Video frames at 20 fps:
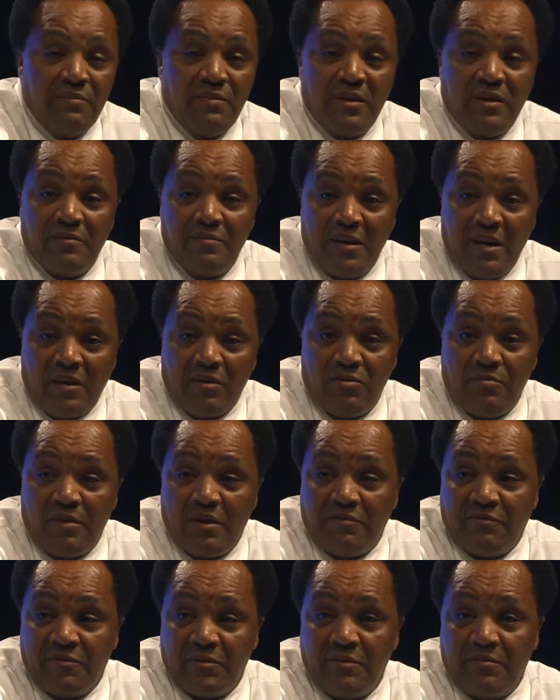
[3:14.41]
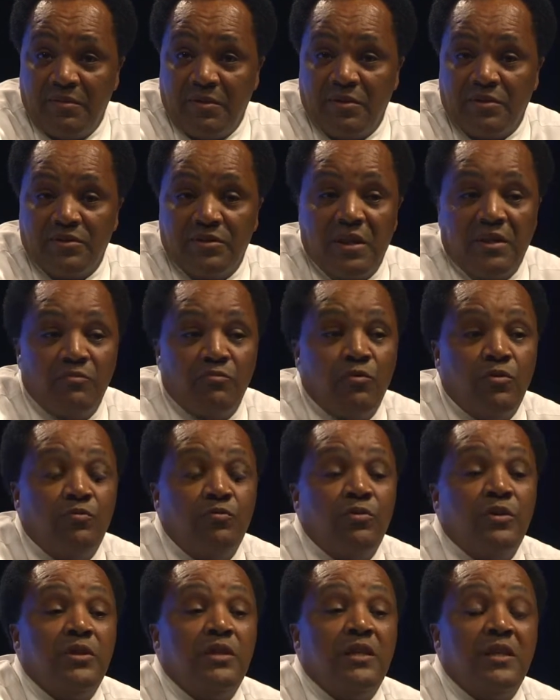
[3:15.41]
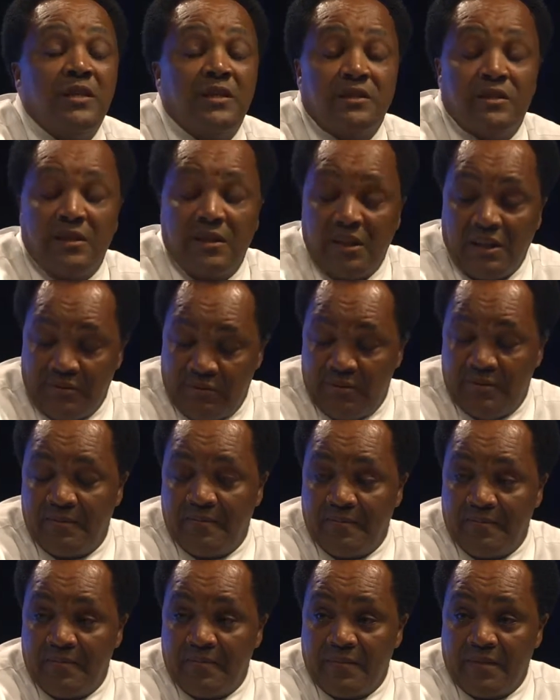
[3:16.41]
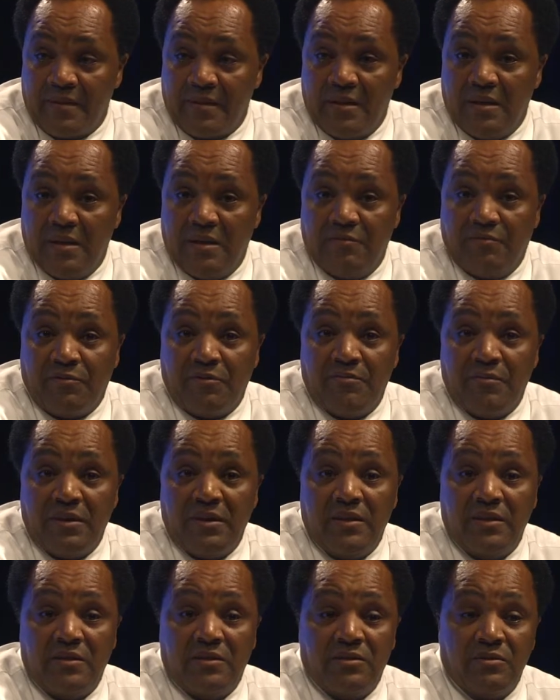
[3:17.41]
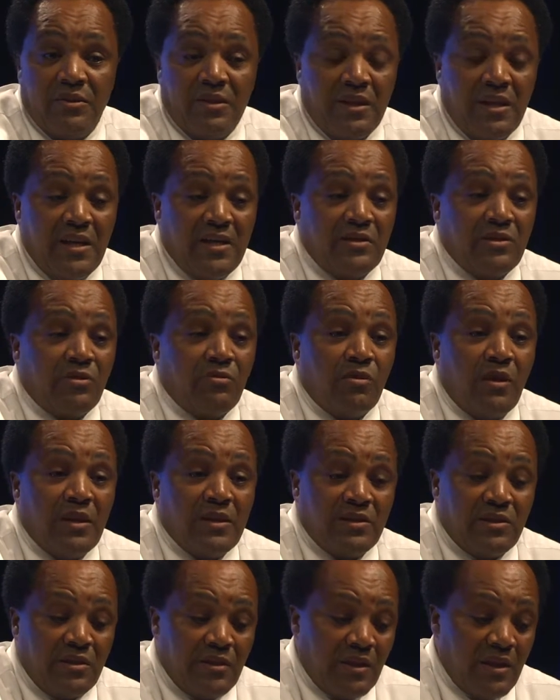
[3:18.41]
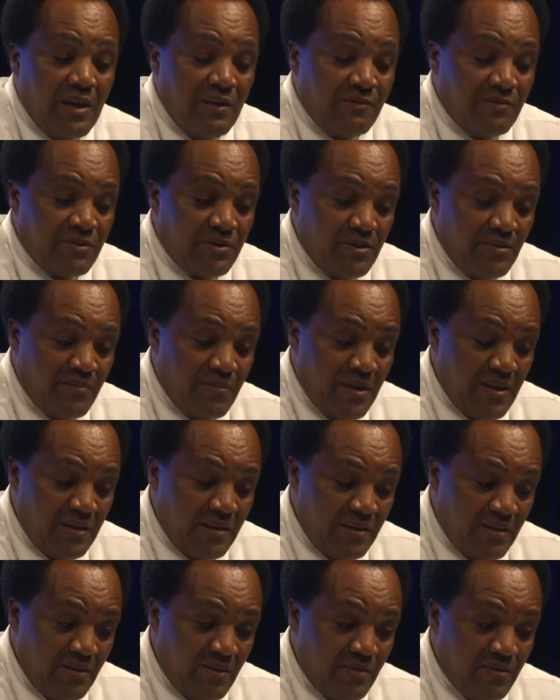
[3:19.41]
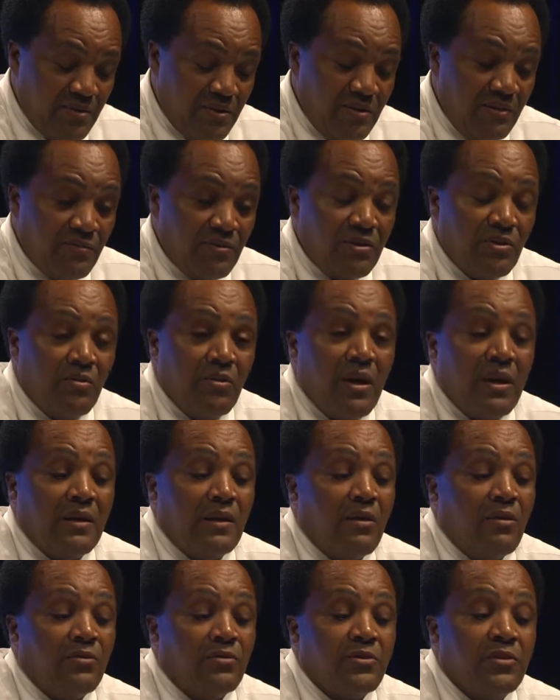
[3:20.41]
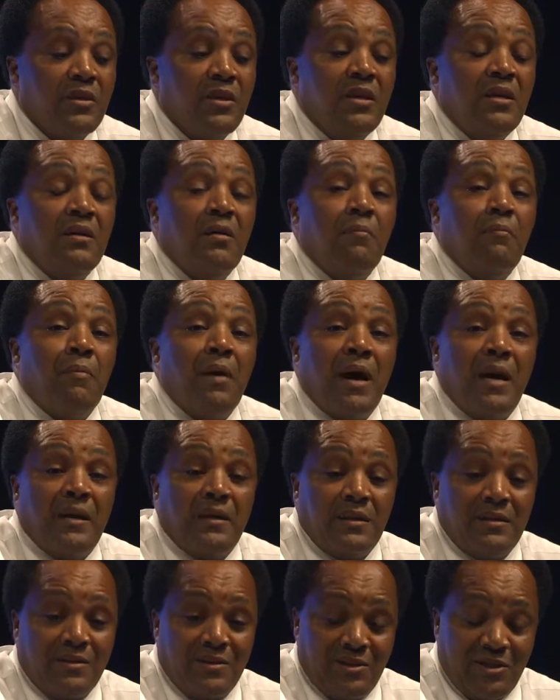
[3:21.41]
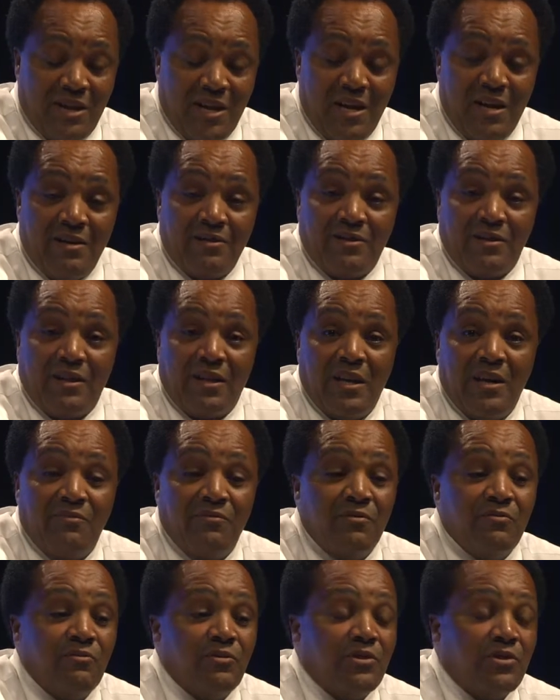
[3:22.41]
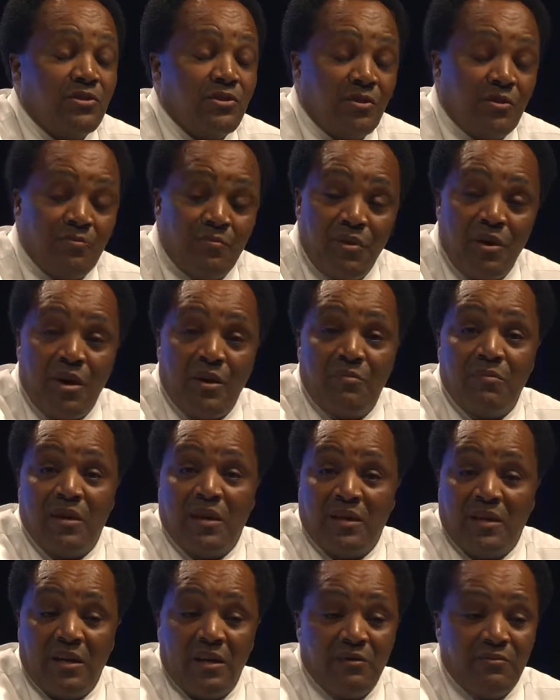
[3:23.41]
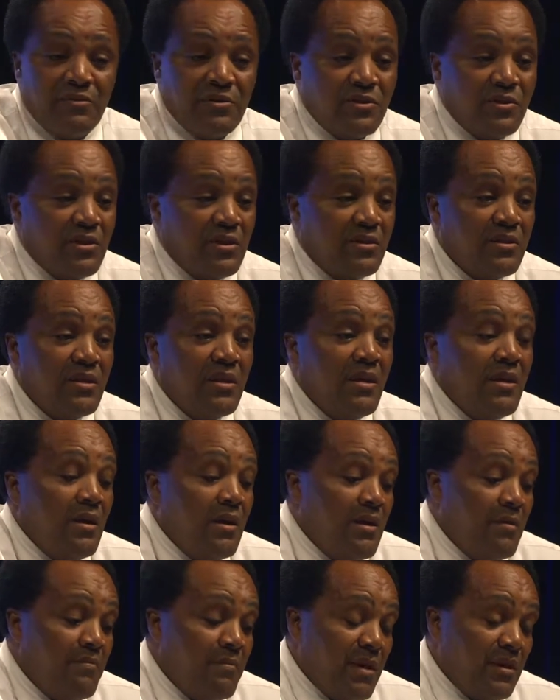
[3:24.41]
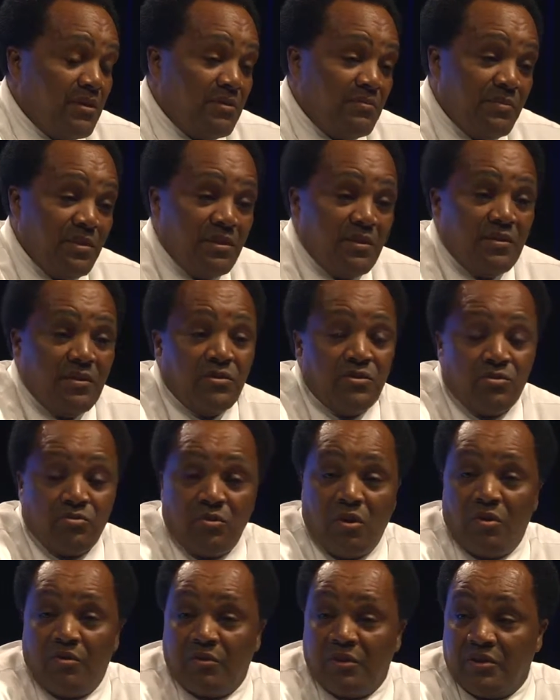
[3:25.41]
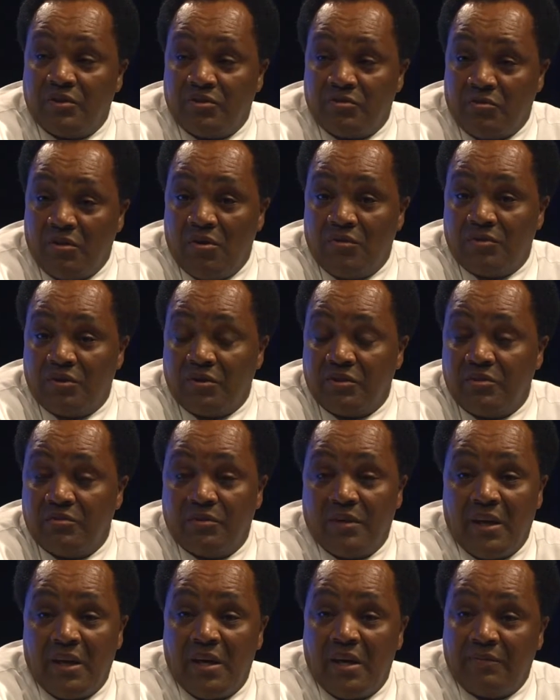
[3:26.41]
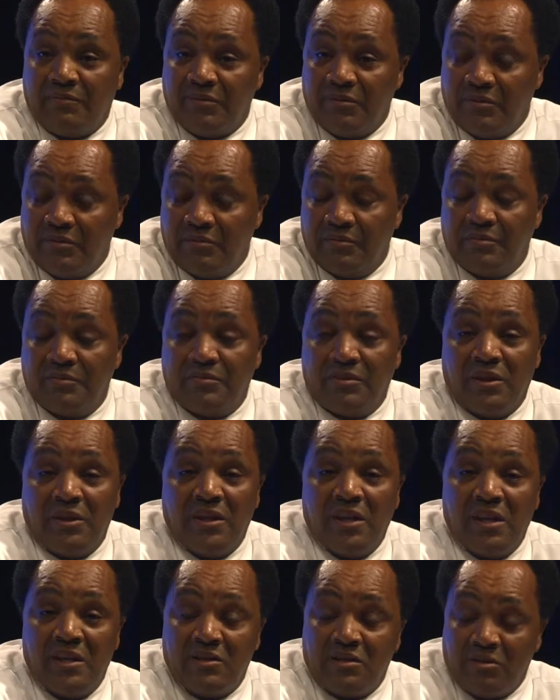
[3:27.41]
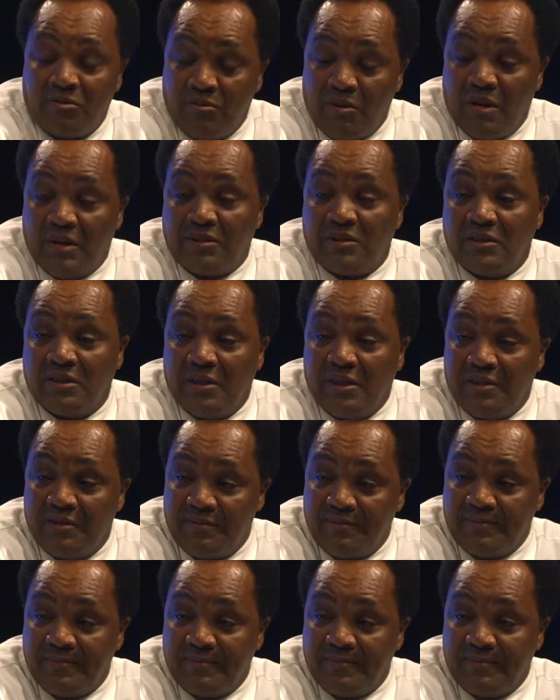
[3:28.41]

me get back on my feet, because that's what we did together. And for me to enhance the quality of life for somebody else, even though I lost my child's life, and which took a part of my life, it just makes me stronger and stronger to do what I have to do to enhance the quality of life.